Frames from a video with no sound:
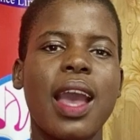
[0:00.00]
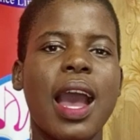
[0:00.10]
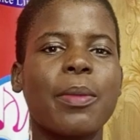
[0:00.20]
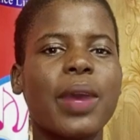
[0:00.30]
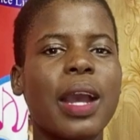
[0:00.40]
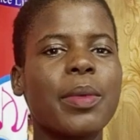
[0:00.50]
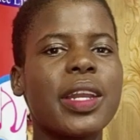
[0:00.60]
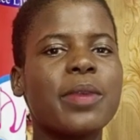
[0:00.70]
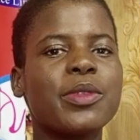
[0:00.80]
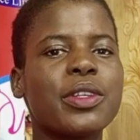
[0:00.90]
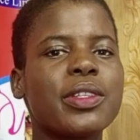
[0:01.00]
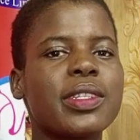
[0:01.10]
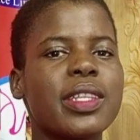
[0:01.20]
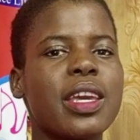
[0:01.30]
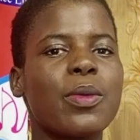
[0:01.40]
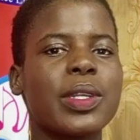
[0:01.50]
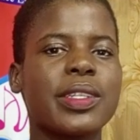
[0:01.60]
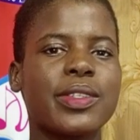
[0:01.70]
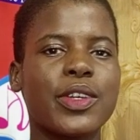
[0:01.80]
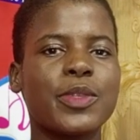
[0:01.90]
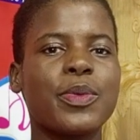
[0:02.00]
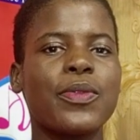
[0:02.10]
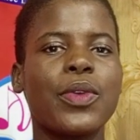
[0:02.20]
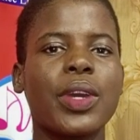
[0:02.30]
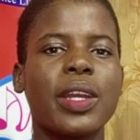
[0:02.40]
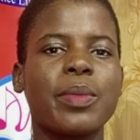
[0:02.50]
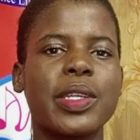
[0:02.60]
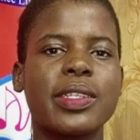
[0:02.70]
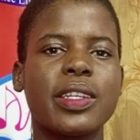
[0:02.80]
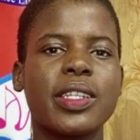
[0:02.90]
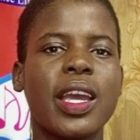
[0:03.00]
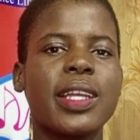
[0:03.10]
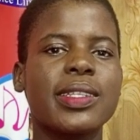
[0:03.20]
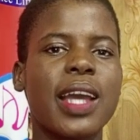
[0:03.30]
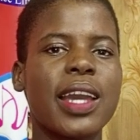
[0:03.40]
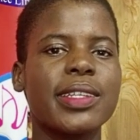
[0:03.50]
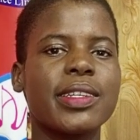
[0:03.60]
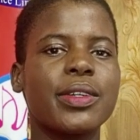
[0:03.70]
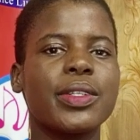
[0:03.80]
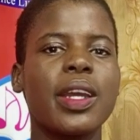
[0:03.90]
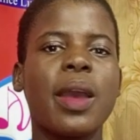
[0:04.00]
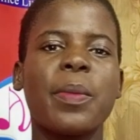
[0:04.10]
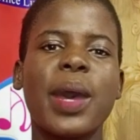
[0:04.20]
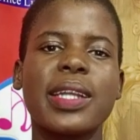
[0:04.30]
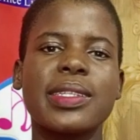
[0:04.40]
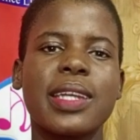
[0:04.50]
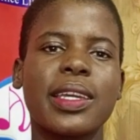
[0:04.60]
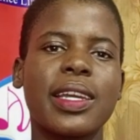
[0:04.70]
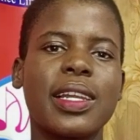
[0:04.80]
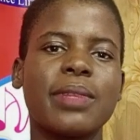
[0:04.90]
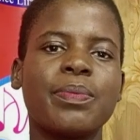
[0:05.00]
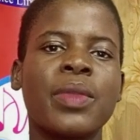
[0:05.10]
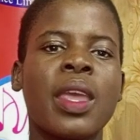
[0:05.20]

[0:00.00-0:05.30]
I'm coming up to you today with a thought-provoking message titled Partner Killing.